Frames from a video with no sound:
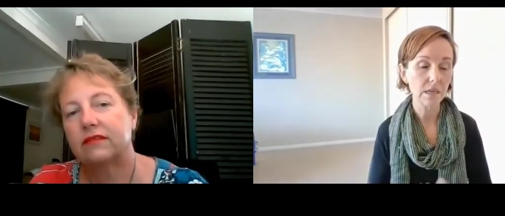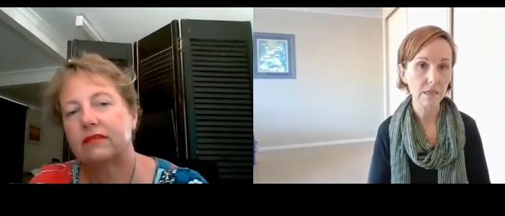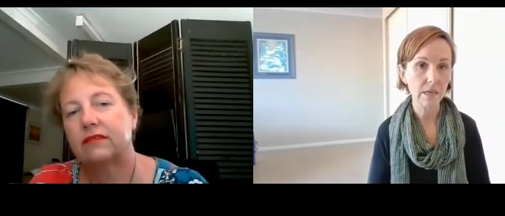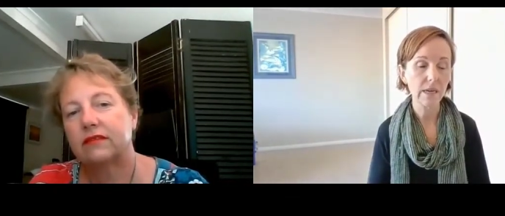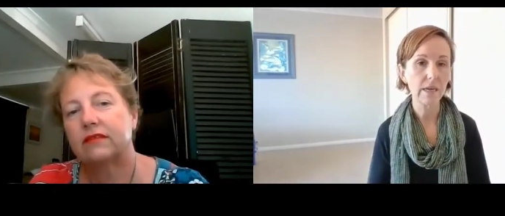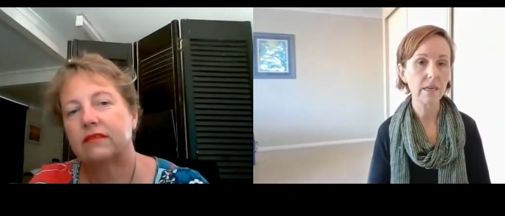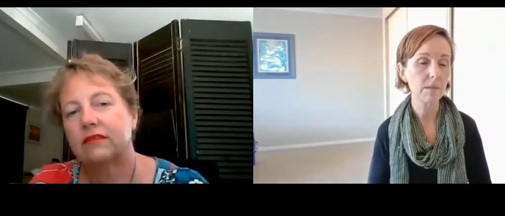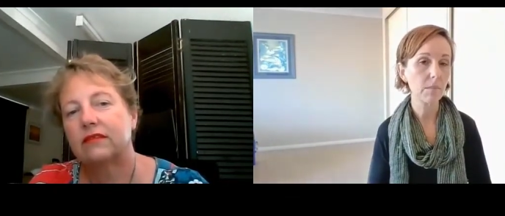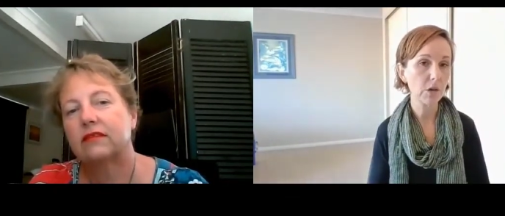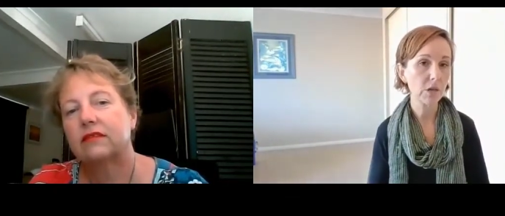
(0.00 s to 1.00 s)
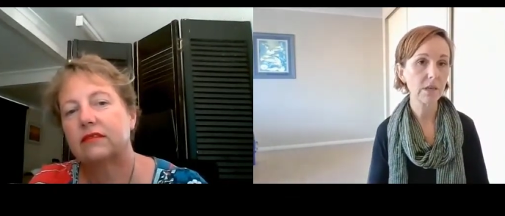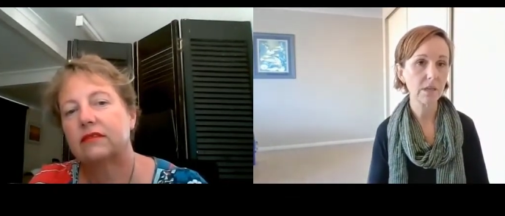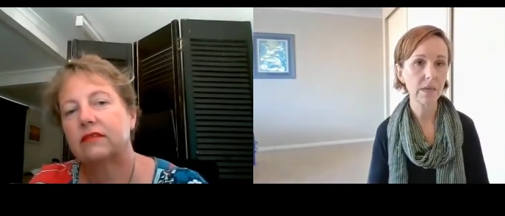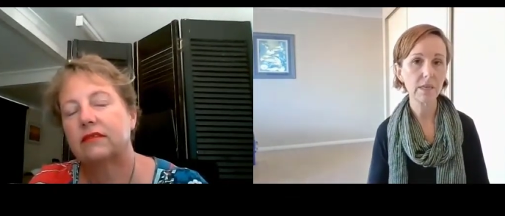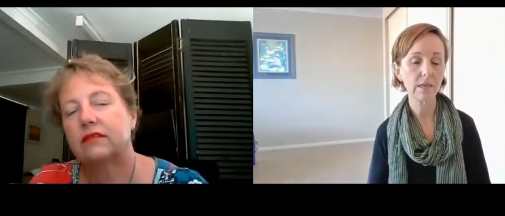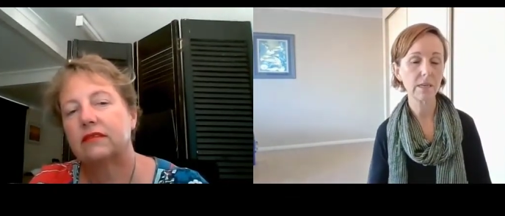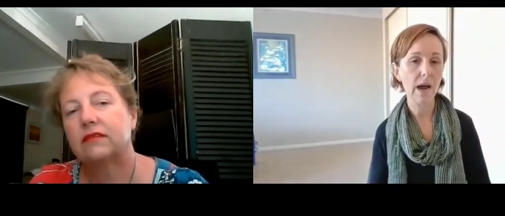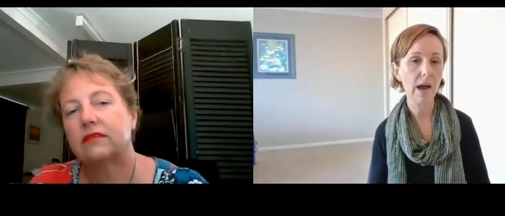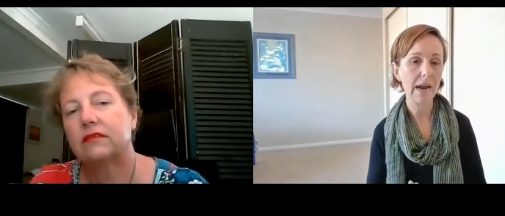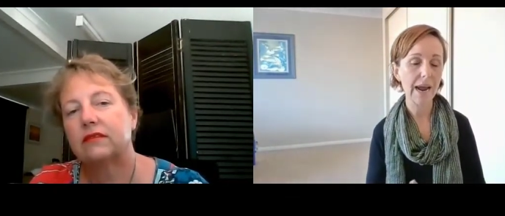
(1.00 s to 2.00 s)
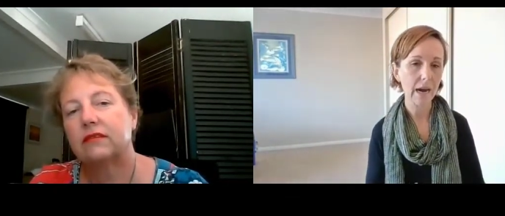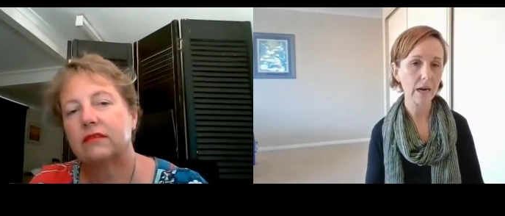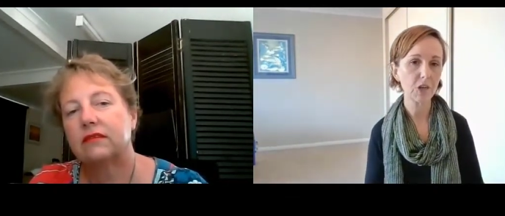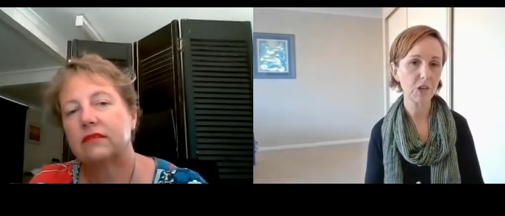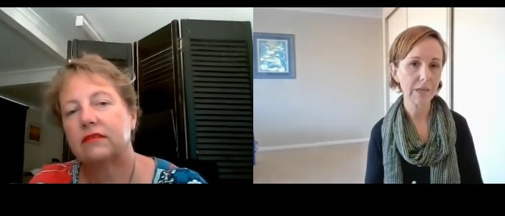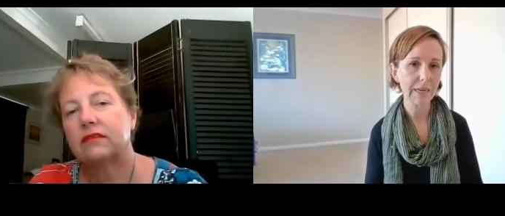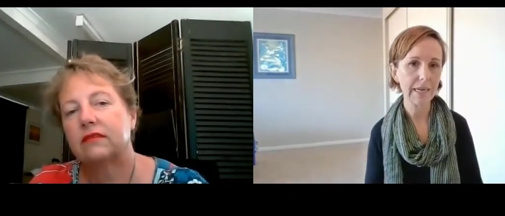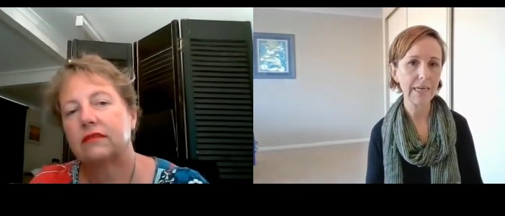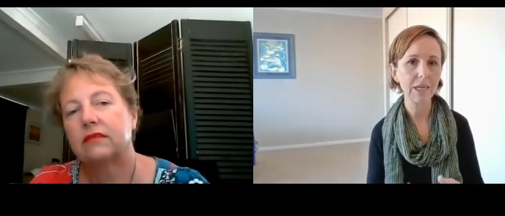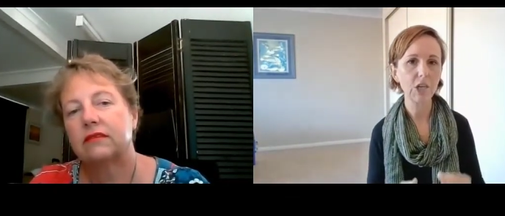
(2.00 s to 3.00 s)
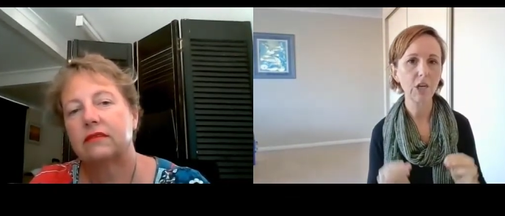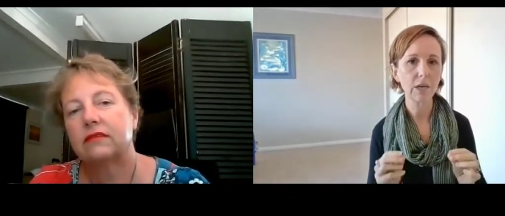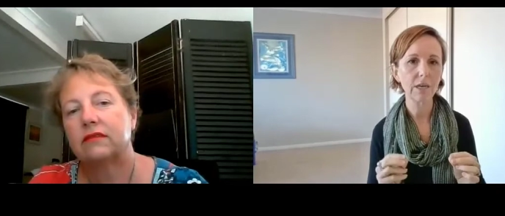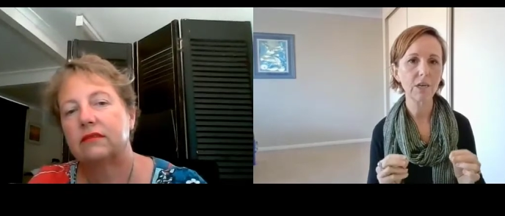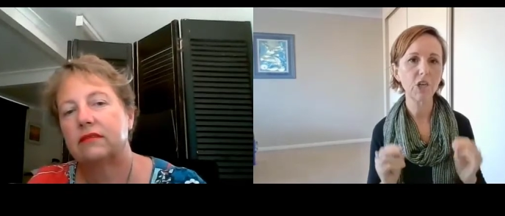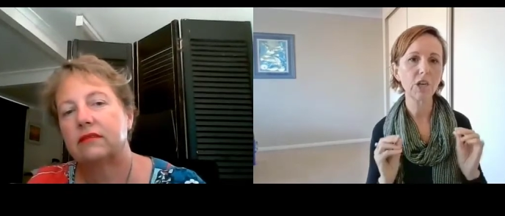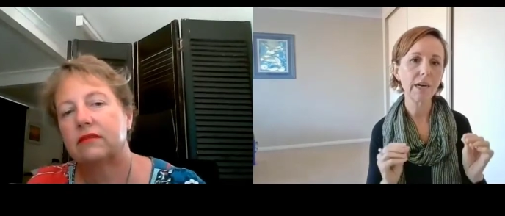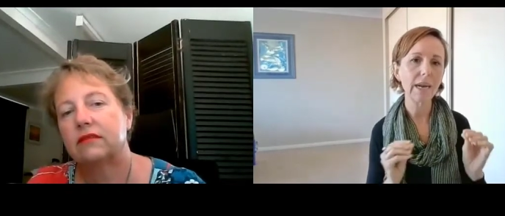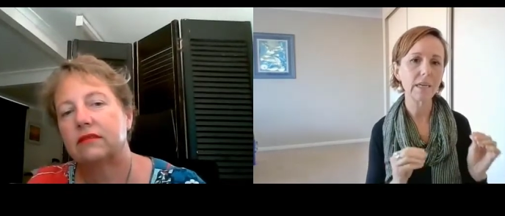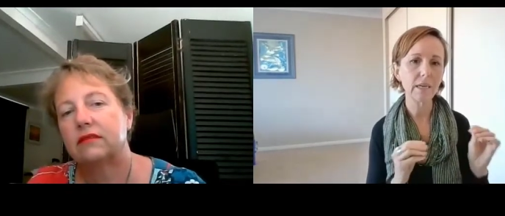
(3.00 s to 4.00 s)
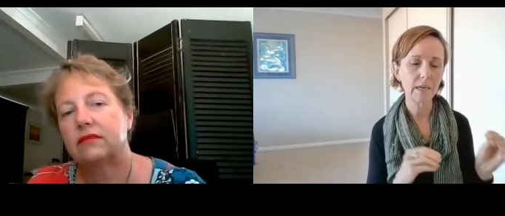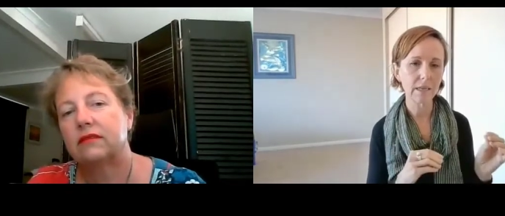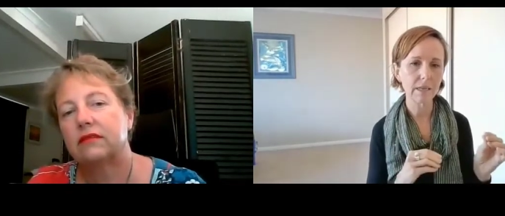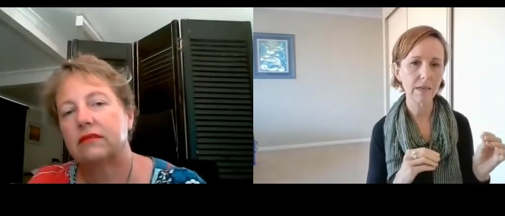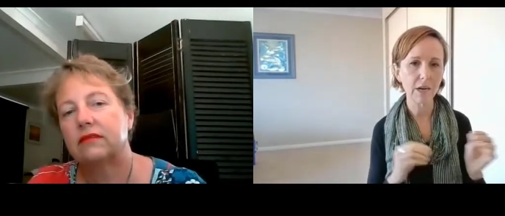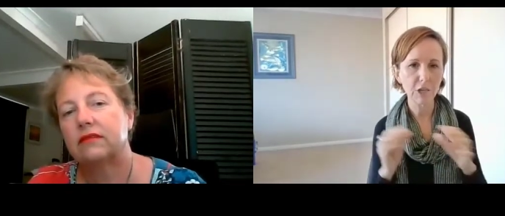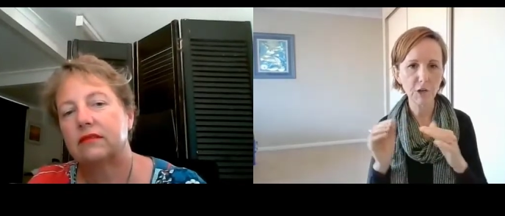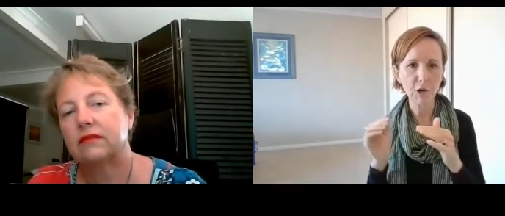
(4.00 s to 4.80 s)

Speaker 1: disease, and most diseases aren't actually genetic as such.